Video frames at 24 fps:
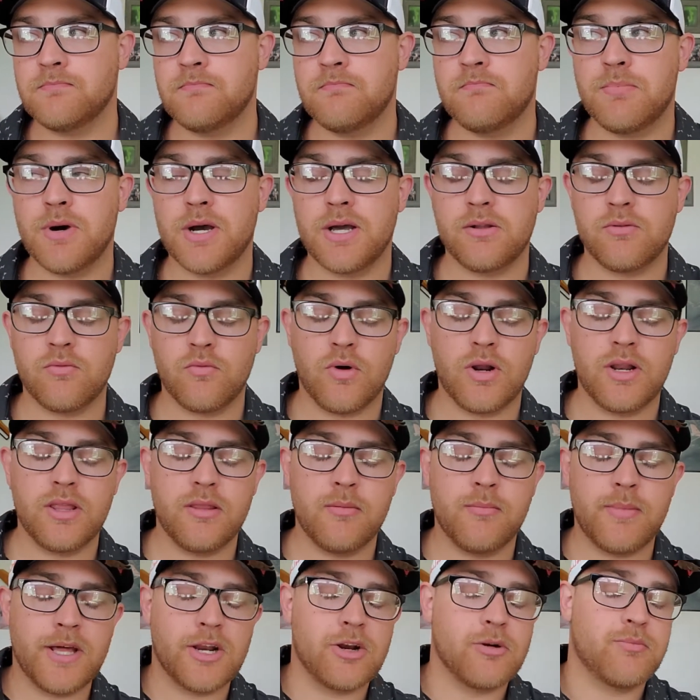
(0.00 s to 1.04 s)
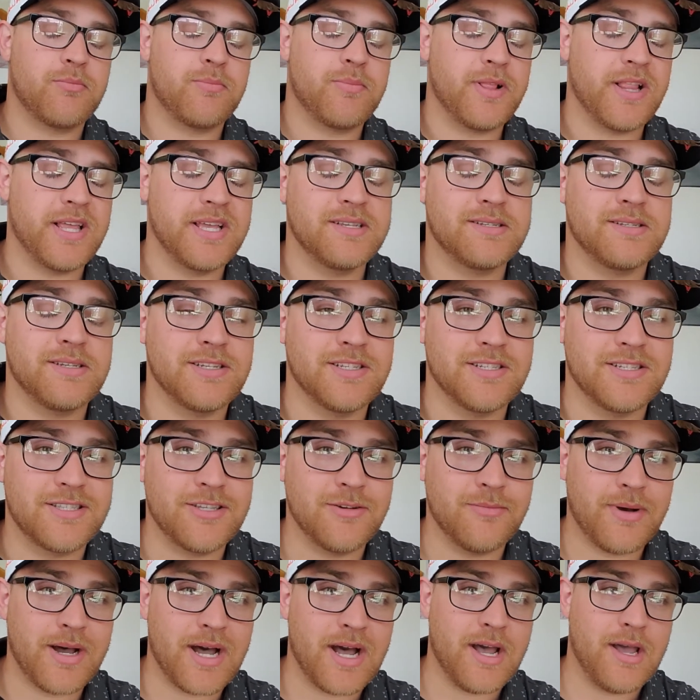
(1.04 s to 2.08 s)
But one of the better places to
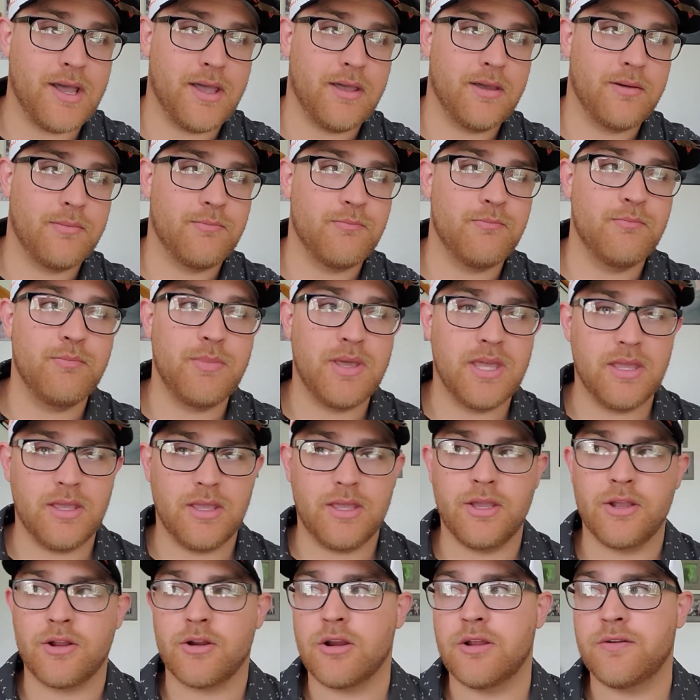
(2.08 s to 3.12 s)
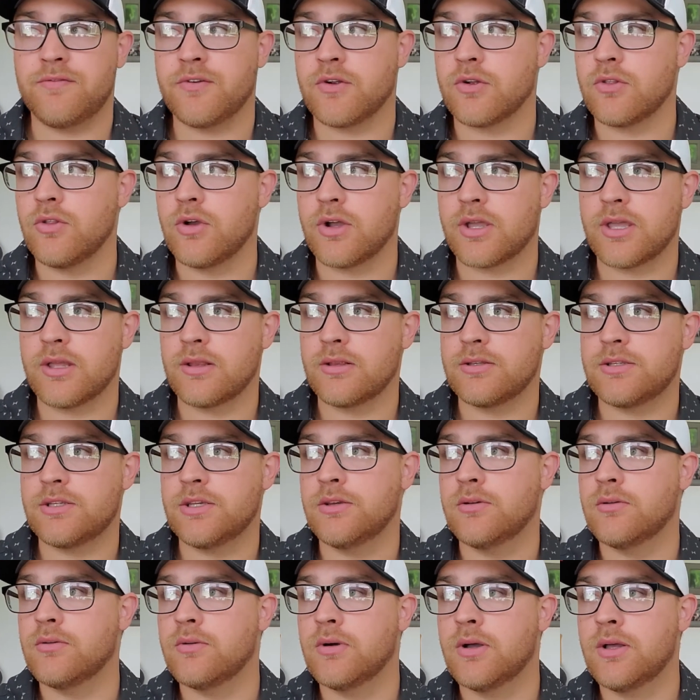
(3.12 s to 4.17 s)
buy meat here, if you're looking
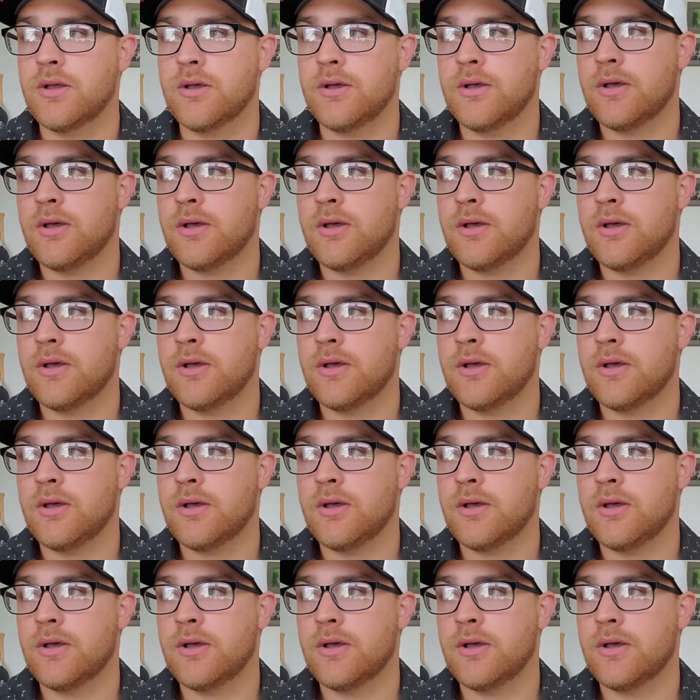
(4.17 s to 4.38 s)
to